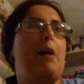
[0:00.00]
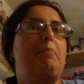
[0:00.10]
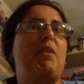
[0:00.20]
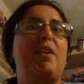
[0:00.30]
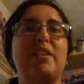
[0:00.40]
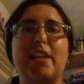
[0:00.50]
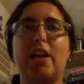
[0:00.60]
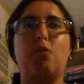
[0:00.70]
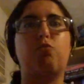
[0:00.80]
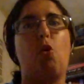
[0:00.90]
There is like
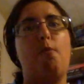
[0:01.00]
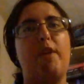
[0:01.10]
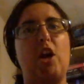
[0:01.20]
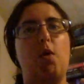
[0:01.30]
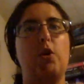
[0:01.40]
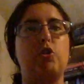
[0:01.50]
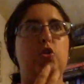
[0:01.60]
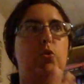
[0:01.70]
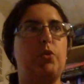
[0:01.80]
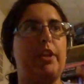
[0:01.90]
a Romeo and
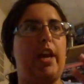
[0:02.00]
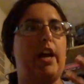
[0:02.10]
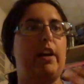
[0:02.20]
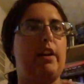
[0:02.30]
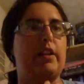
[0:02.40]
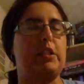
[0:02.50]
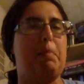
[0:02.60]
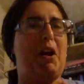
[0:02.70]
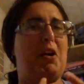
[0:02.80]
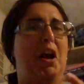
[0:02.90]
Juliet
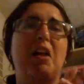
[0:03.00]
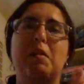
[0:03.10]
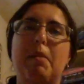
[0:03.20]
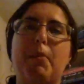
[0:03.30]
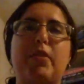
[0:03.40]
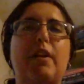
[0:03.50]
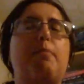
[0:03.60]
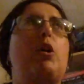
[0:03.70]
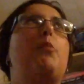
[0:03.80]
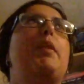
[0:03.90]
inspired element with them
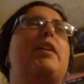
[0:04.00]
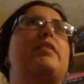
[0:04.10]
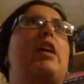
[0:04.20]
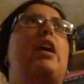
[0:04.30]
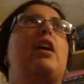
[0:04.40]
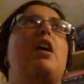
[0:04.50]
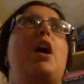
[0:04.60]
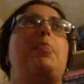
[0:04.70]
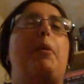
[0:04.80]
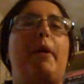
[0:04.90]
though, because like
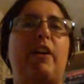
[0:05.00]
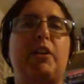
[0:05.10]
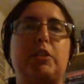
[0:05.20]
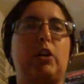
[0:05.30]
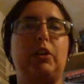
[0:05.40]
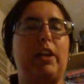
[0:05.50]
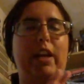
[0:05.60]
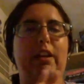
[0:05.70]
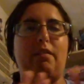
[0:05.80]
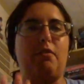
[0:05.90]
their parents are
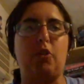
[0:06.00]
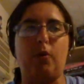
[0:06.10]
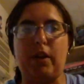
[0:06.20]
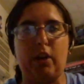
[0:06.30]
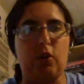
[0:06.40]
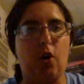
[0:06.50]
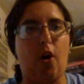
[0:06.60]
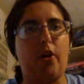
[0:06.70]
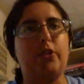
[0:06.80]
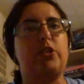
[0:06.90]
like, don't get along.